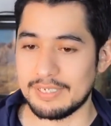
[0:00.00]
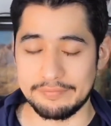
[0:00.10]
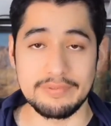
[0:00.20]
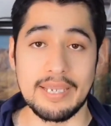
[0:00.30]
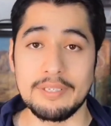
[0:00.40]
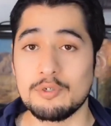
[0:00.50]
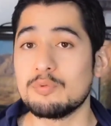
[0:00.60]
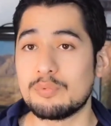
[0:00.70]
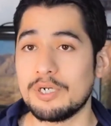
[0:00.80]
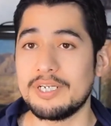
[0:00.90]
they
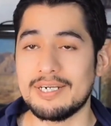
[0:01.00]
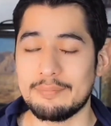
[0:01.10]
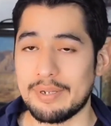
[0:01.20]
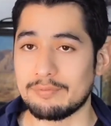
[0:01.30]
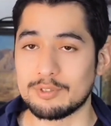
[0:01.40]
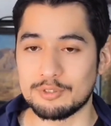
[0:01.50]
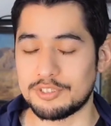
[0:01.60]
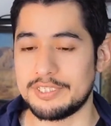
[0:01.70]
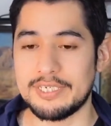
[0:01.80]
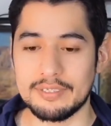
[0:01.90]
do breed, I'm able to
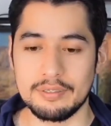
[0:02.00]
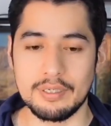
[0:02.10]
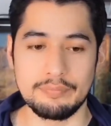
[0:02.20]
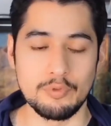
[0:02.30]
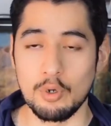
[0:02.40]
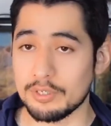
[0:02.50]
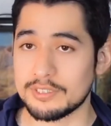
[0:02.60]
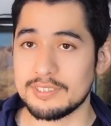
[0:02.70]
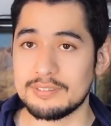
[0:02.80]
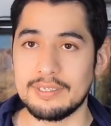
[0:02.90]
see it,
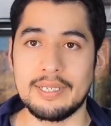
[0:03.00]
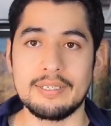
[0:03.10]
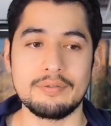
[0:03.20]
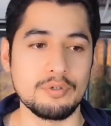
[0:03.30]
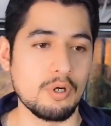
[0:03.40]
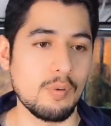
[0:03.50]
notice it, and,